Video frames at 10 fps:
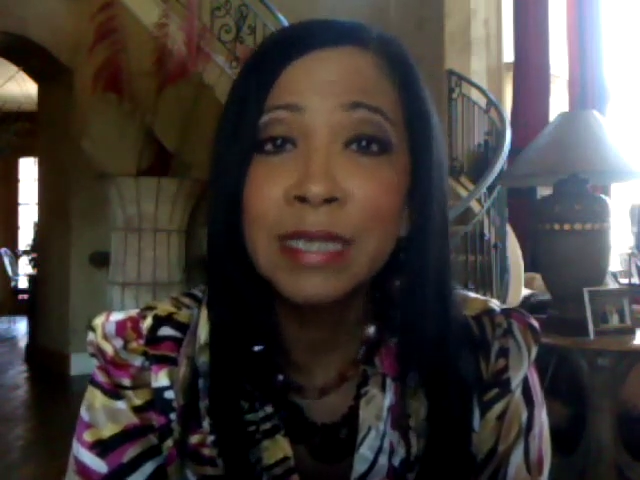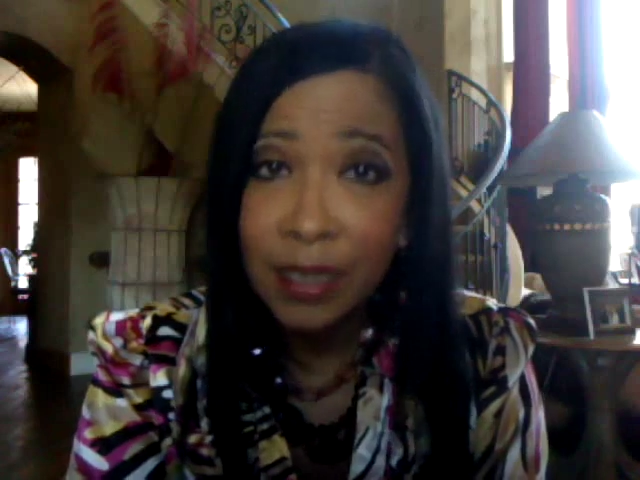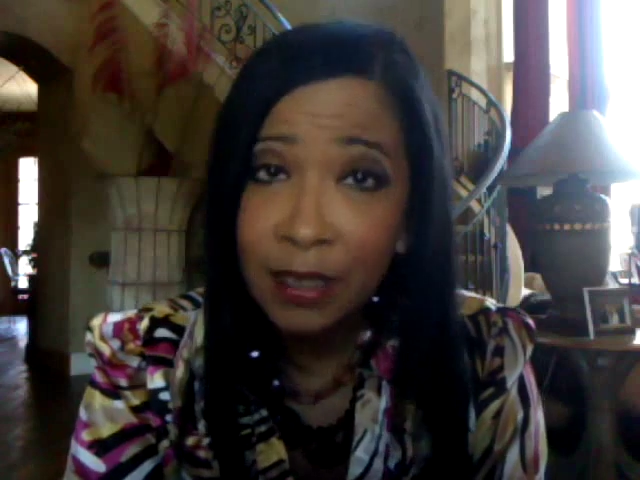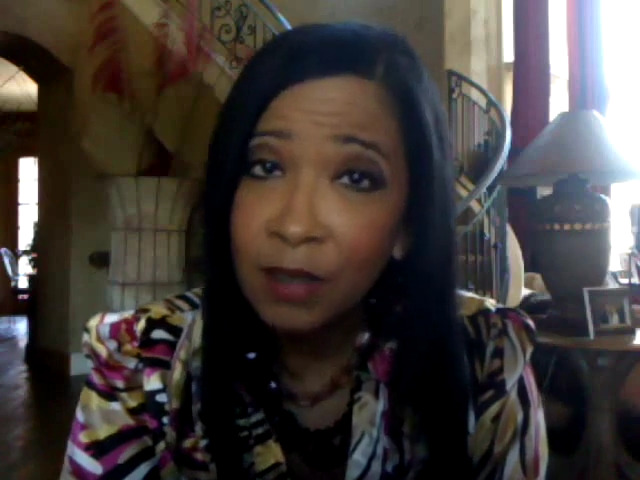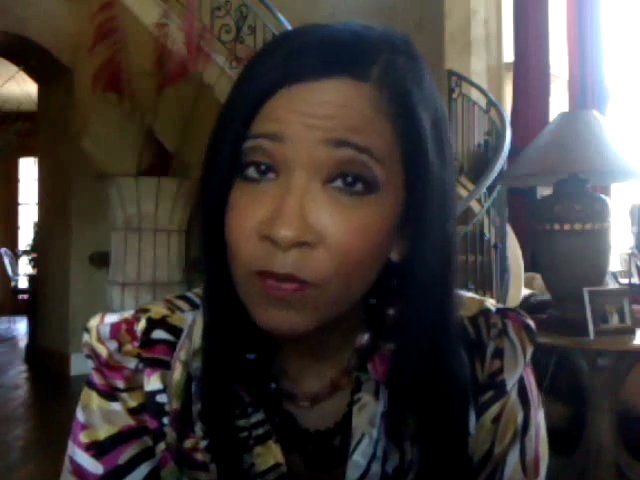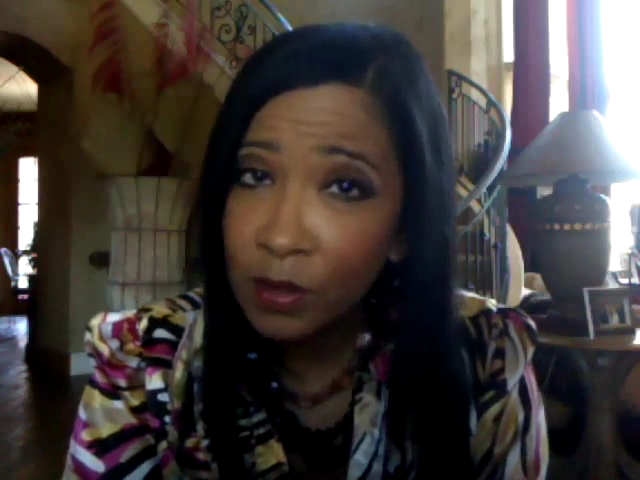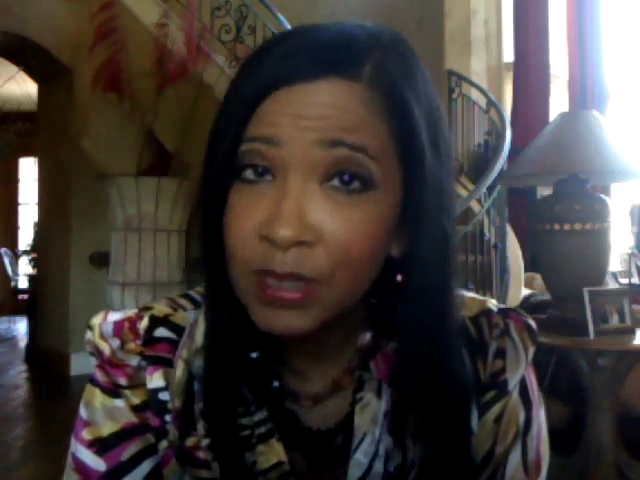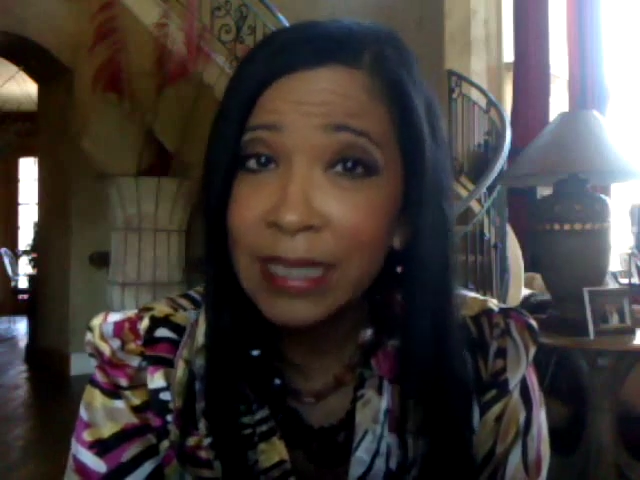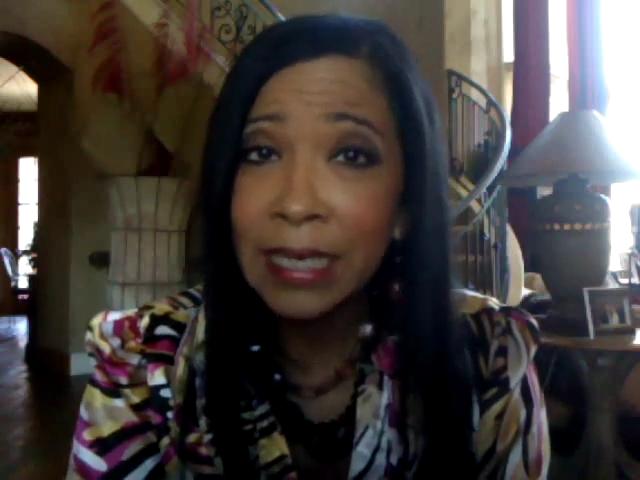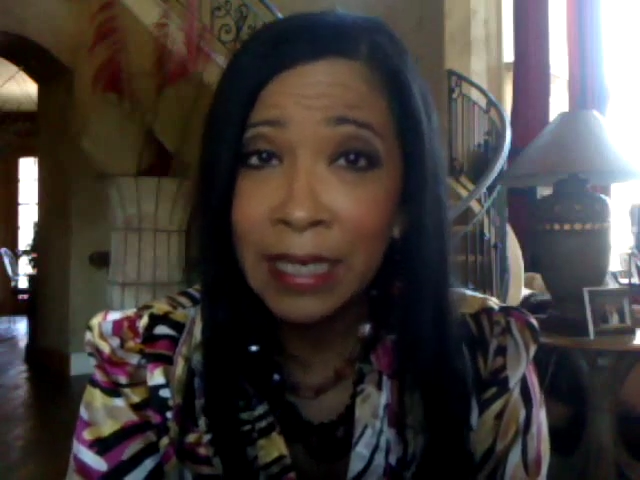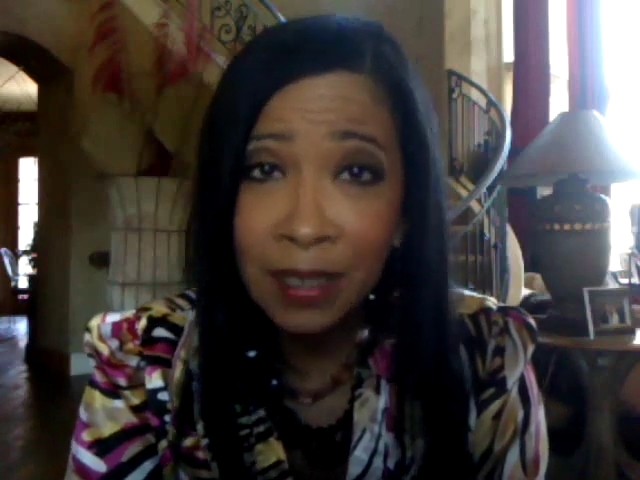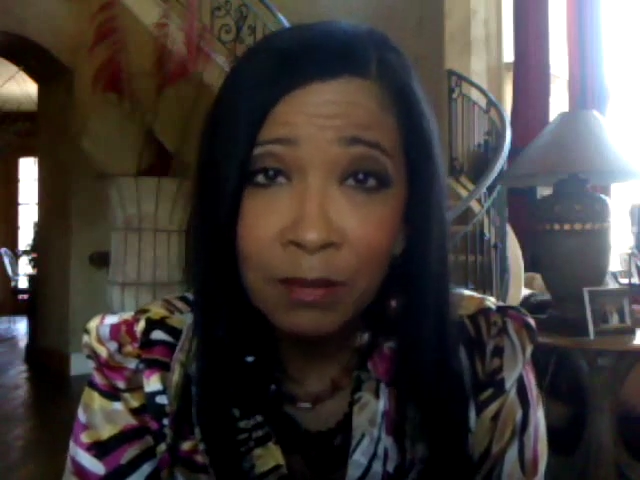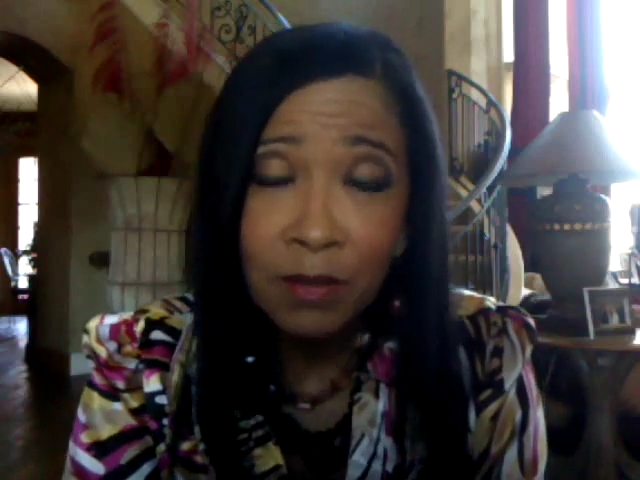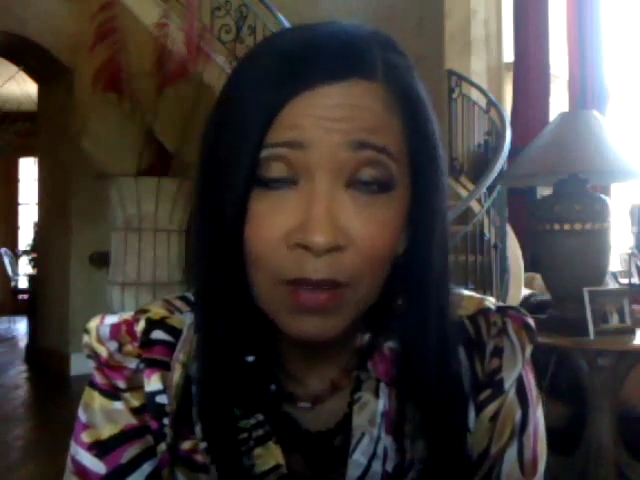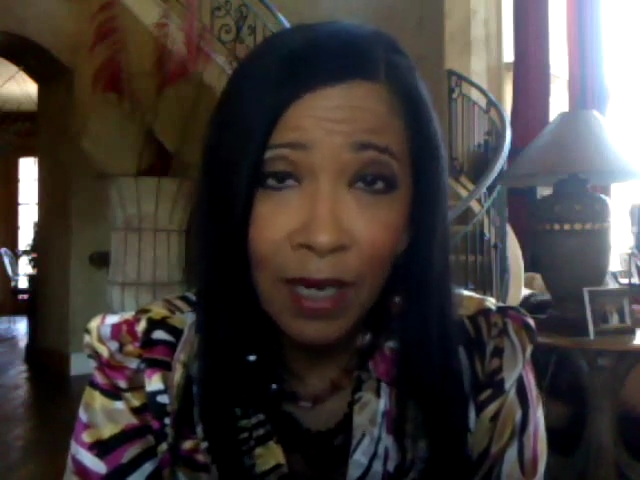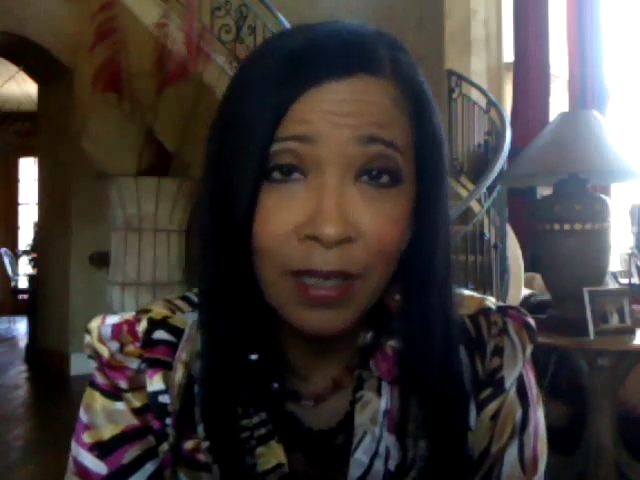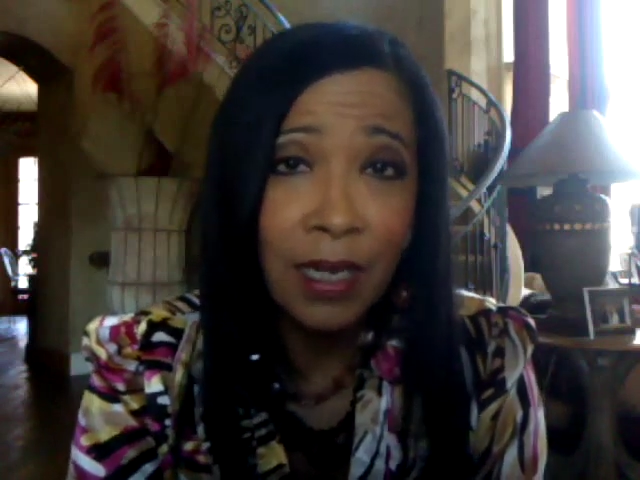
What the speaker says: seek ye first the kingdom of God,